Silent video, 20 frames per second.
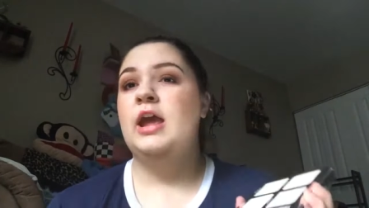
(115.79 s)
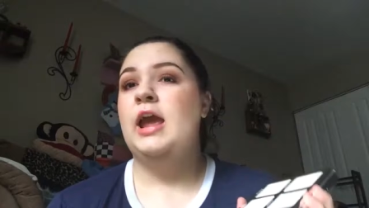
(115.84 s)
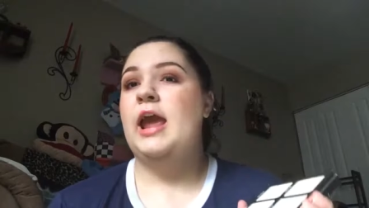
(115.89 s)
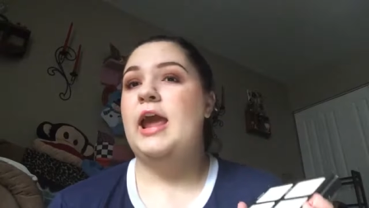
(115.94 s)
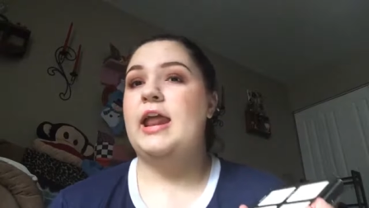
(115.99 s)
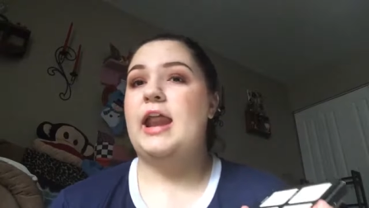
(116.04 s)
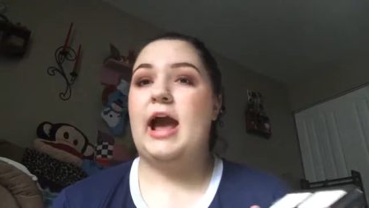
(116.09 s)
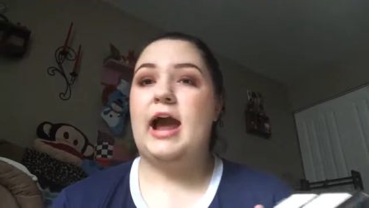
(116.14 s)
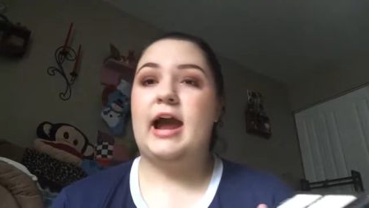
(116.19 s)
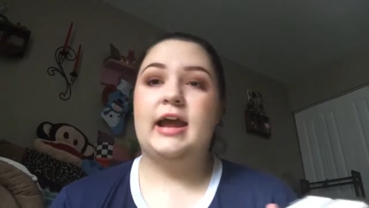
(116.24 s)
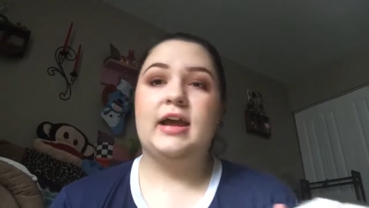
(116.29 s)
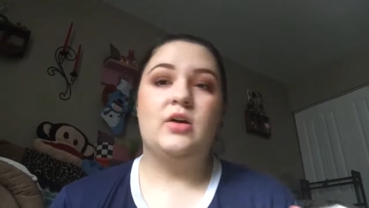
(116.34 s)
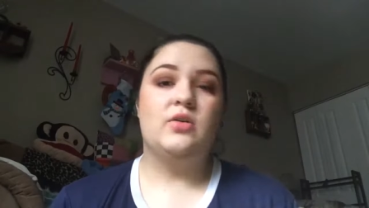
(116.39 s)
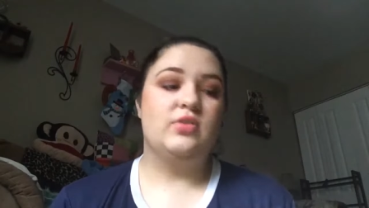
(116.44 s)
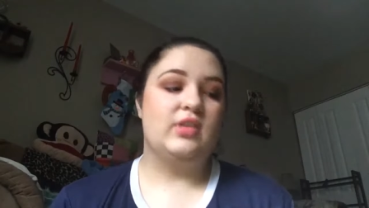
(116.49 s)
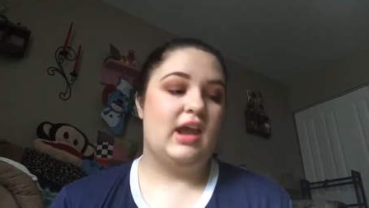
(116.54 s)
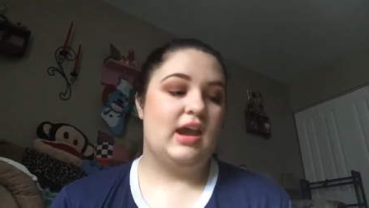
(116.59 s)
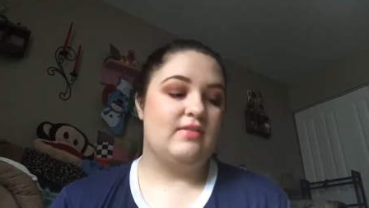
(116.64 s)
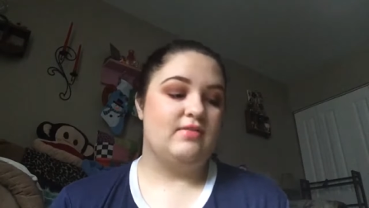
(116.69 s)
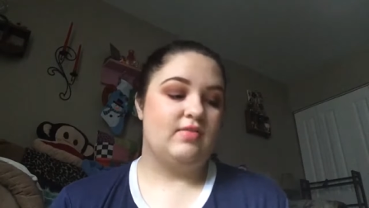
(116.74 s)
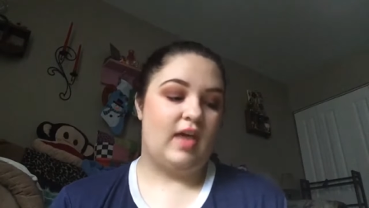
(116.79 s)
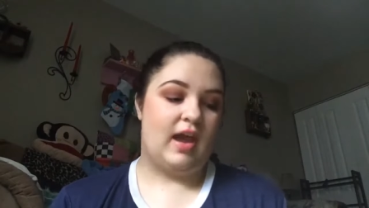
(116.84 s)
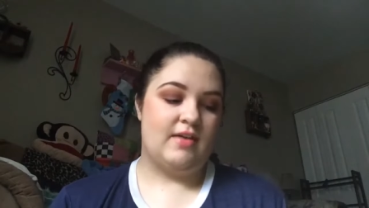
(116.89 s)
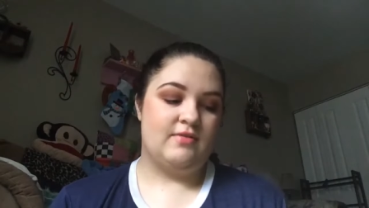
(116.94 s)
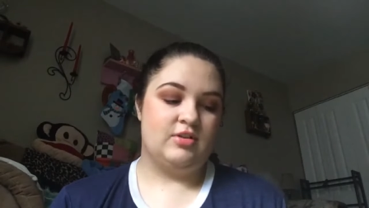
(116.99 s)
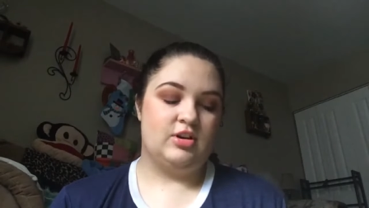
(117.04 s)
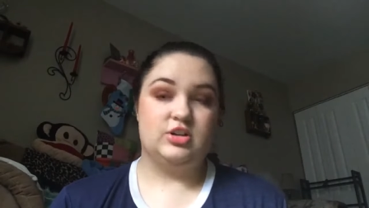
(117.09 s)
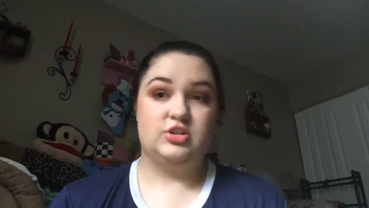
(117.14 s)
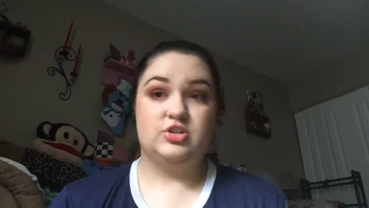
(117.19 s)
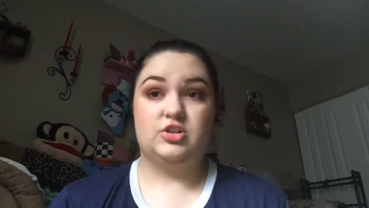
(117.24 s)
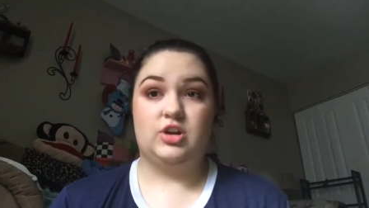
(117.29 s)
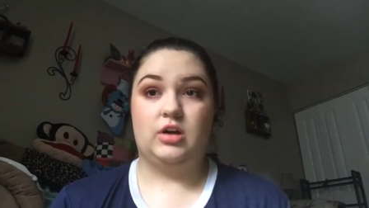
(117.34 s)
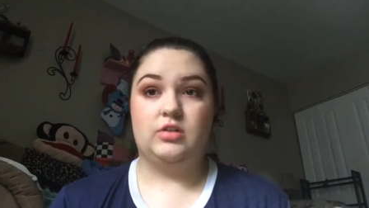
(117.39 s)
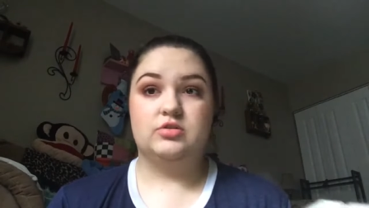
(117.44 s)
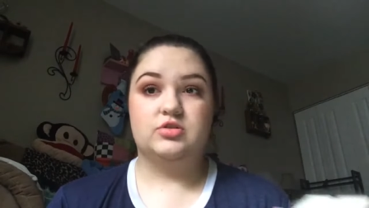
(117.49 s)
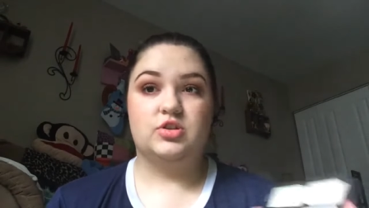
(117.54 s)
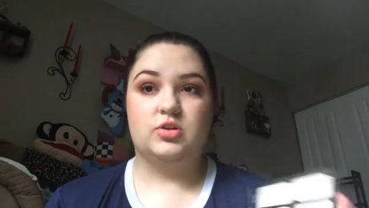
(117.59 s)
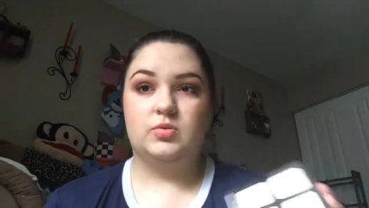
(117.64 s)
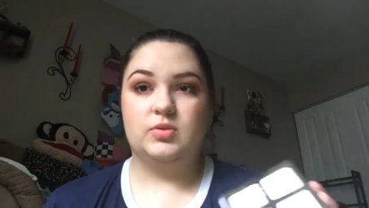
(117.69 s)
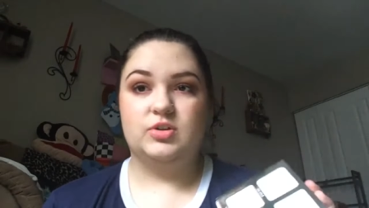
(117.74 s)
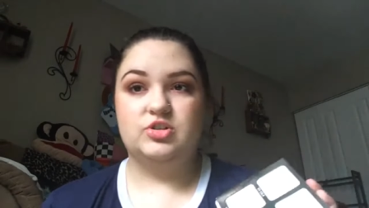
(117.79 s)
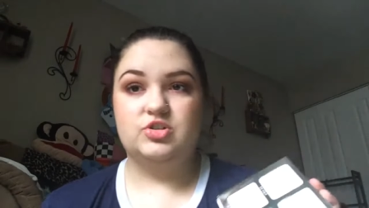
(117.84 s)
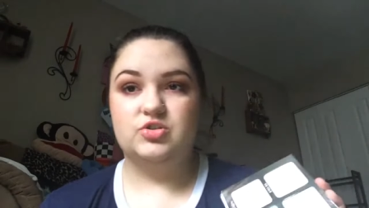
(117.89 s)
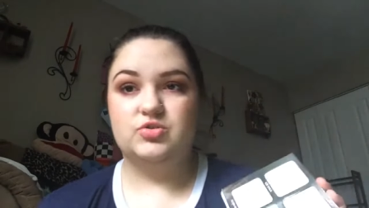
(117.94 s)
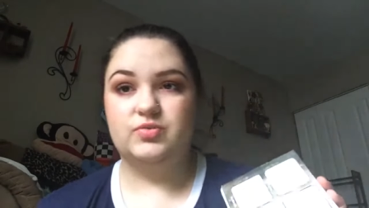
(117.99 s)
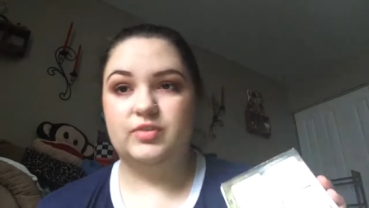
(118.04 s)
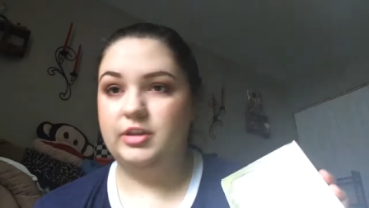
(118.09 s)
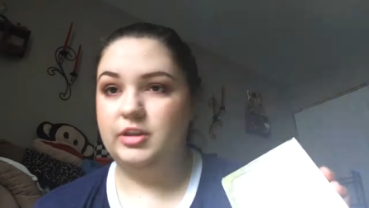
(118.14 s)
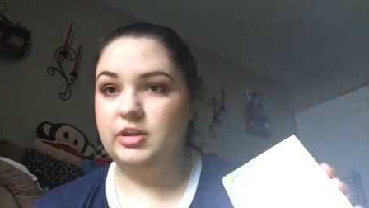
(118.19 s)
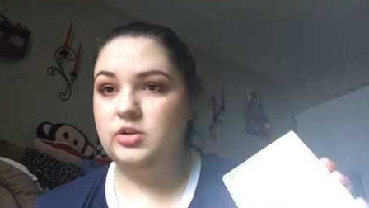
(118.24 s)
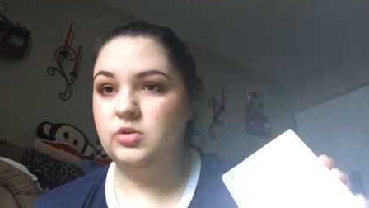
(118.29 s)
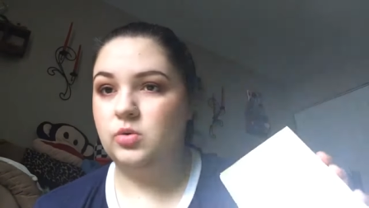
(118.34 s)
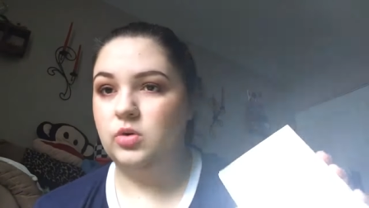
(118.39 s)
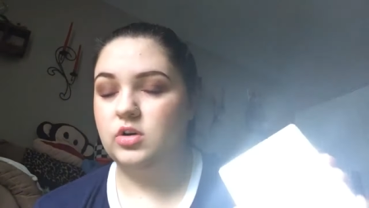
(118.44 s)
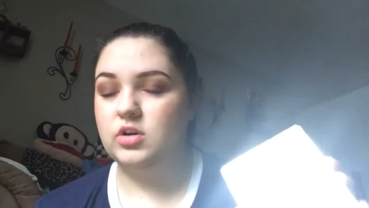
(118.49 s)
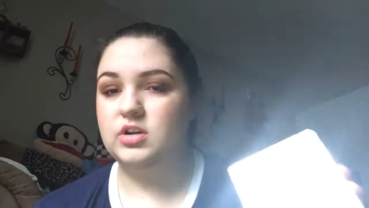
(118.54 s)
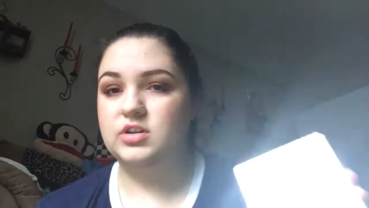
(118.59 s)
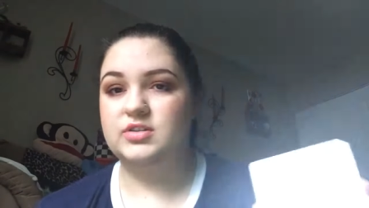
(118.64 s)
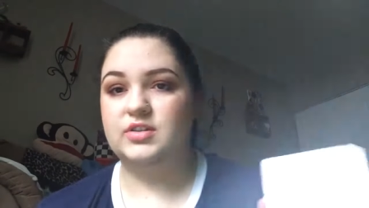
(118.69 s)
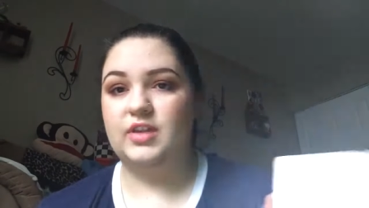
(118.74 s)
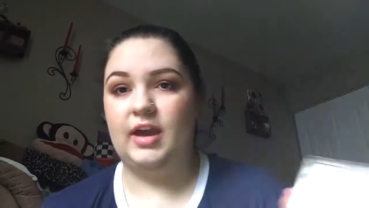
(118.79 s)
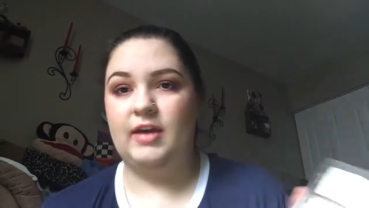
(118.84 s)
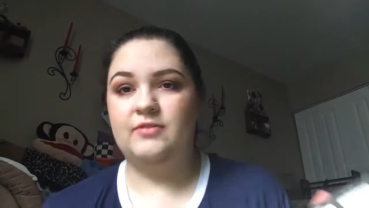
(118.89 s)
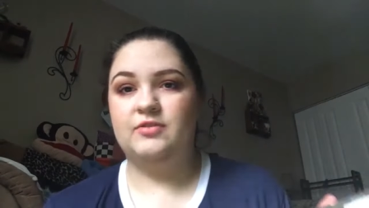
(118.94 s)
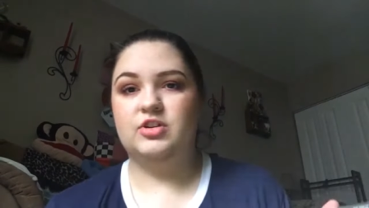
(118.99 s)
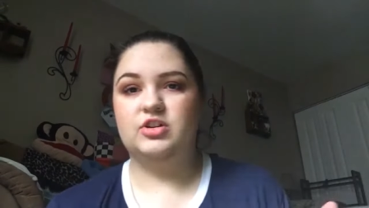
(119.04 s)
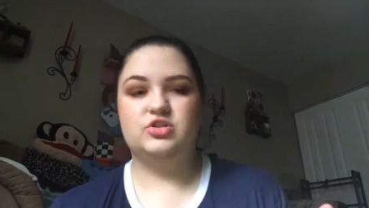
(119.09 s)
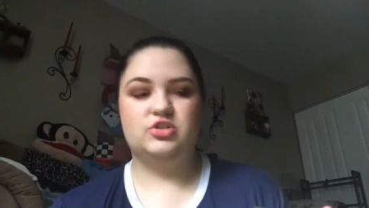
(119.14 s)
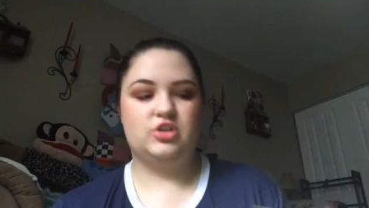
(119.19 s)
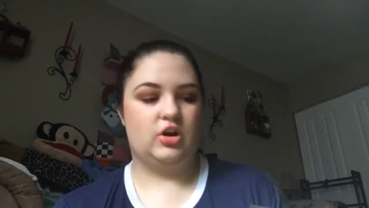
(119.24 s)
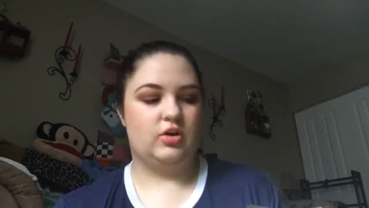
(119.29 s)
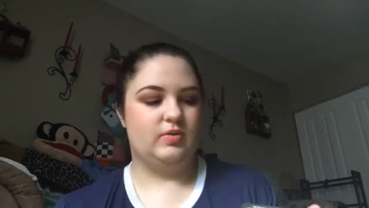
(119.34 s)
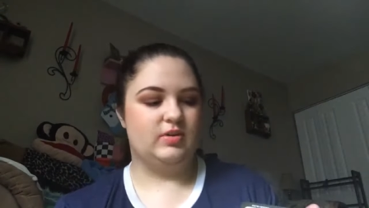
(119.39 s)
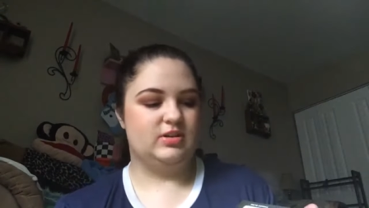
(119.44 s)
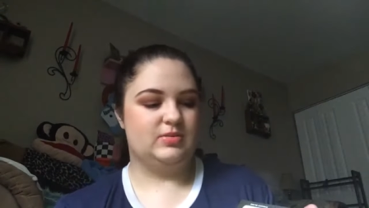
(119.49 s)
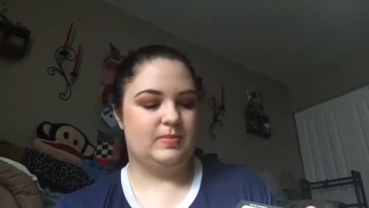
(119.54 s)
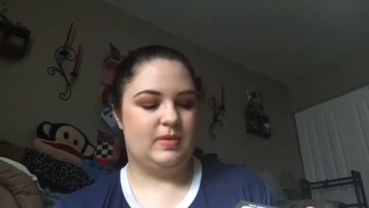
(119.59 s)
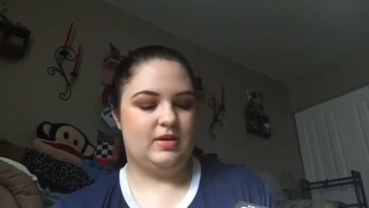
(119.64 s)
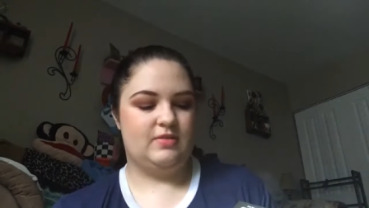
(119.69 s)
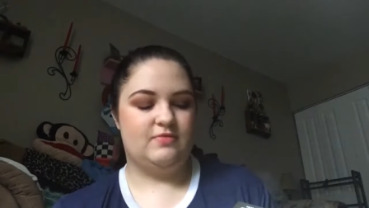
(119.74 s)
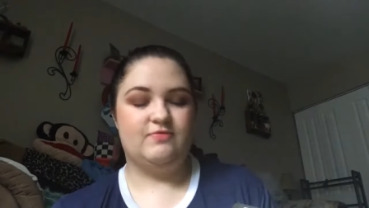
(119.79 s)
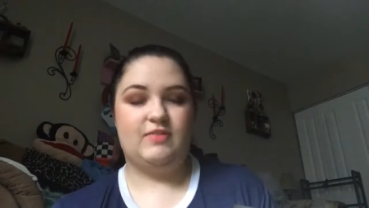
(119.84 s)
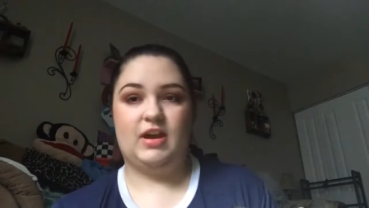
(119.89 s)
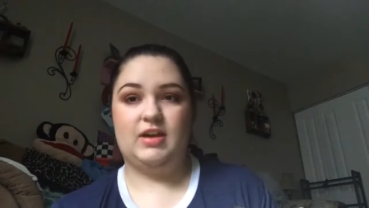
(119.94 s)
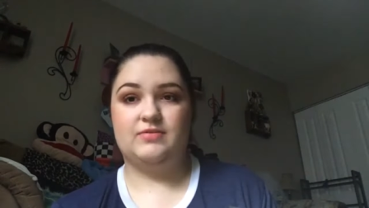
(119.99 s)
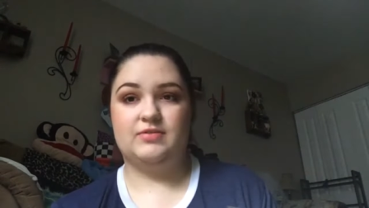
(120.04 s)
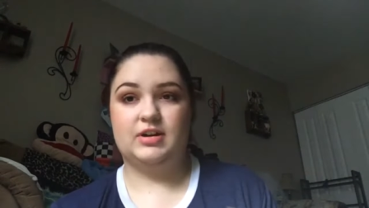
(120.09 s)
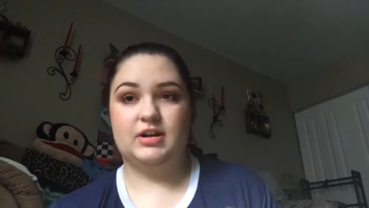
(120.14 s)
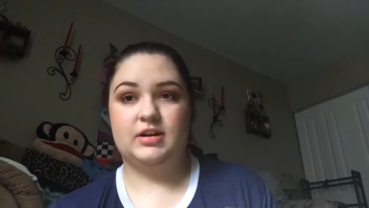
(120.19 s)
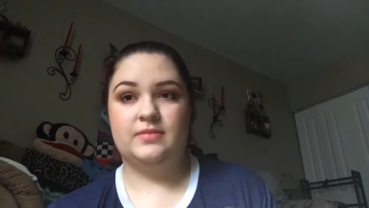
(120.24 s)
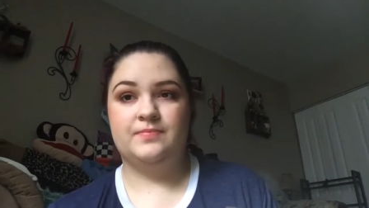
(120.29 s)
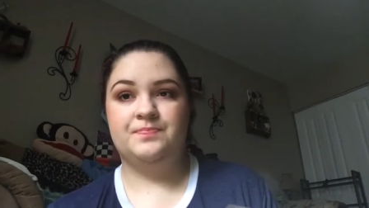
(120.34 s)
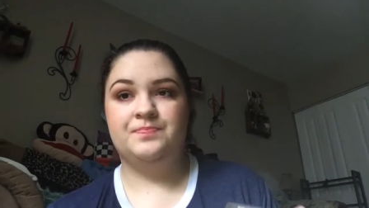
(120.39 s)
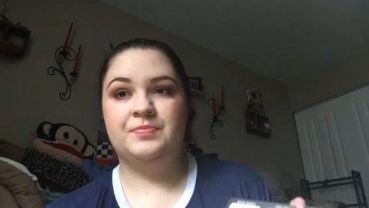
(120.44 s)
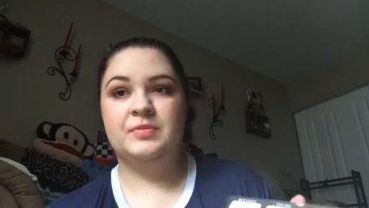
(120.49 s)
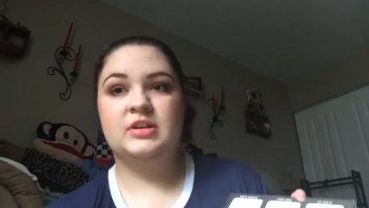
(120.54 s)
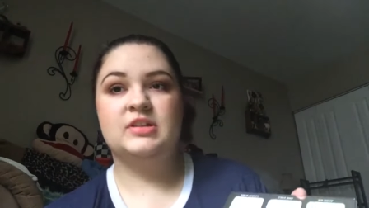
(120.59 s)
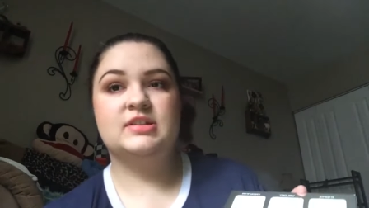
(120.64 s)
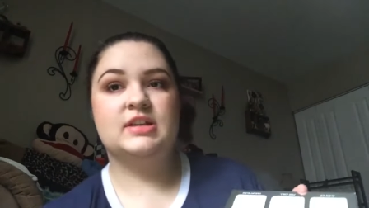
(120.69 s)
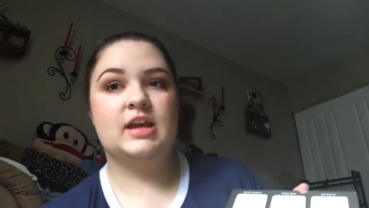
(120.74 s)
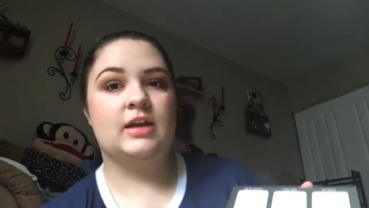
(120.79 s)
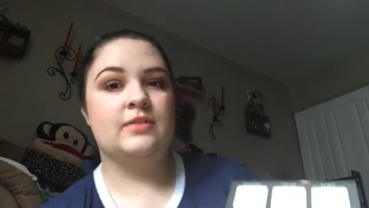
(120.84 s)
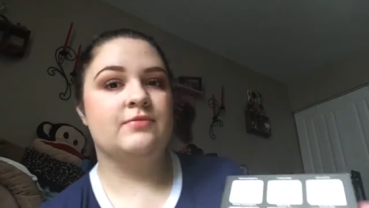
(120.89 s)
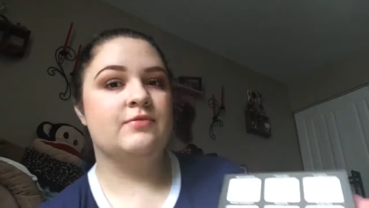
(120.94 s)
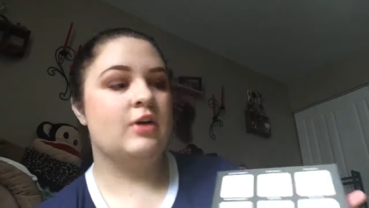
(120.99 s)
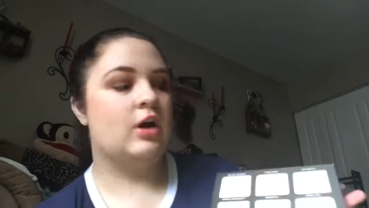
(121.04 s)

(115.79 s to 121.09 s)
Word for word: and I only have lavender snow, so which is really cool because lavender snow is my favorite skin